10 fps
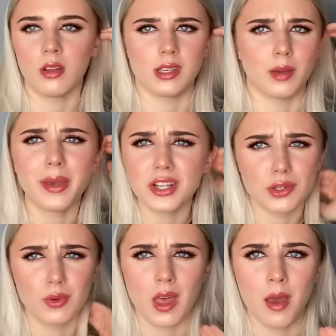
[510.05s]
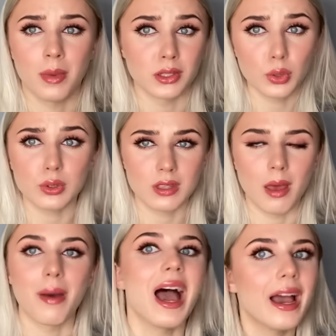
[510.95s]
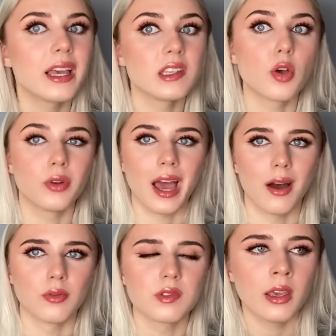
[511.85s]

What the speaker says: take pictures with them and talk to them at his own house.